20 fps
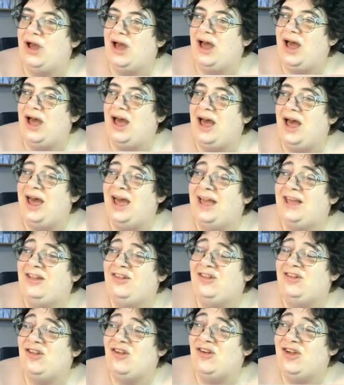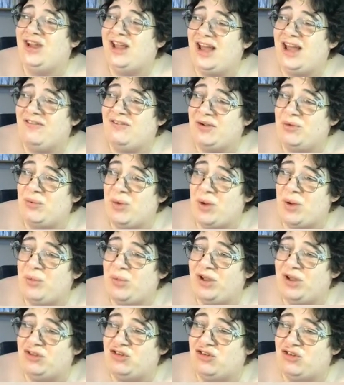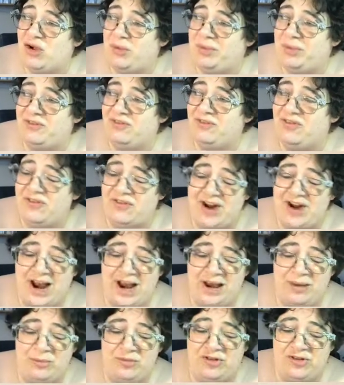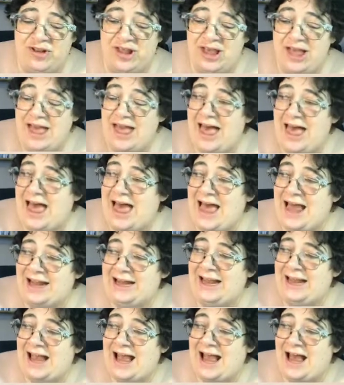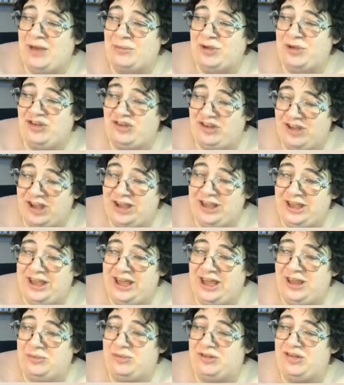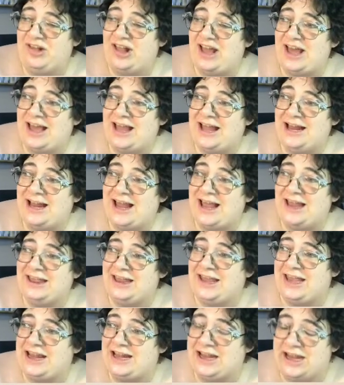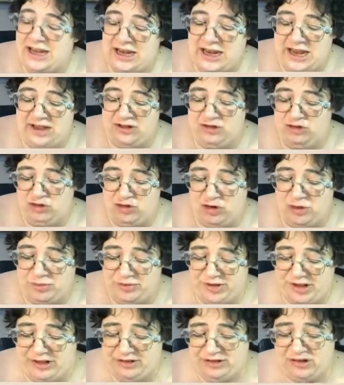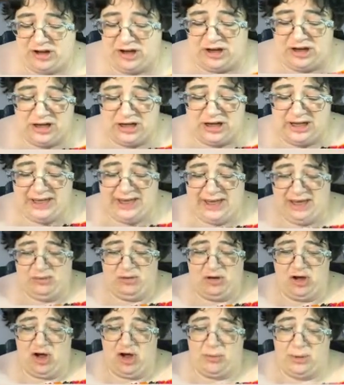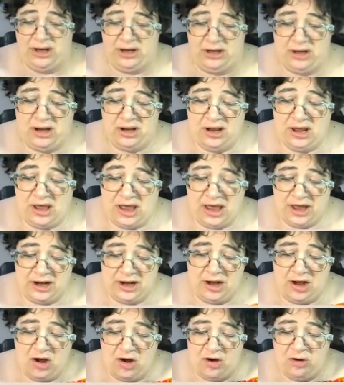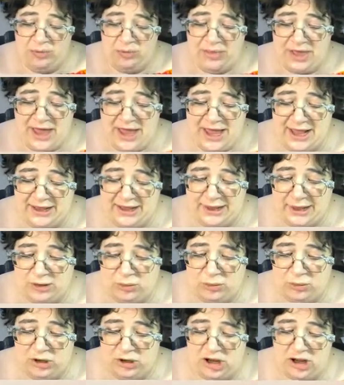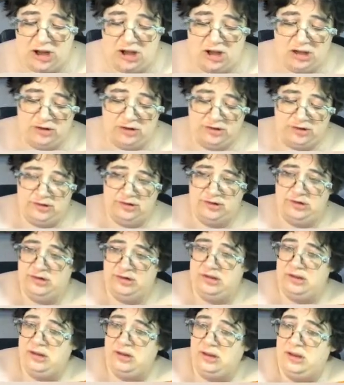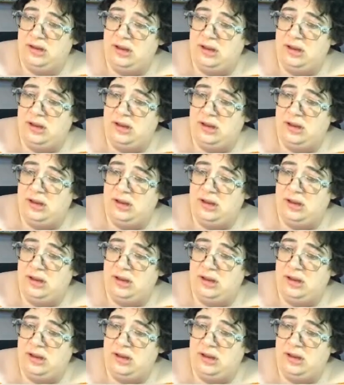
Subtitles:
Hi, sorry everyone, we're dropping frames, and our machine keeps saying that the internet's dropped out. So I'm going to keep going and hope that it still lasts.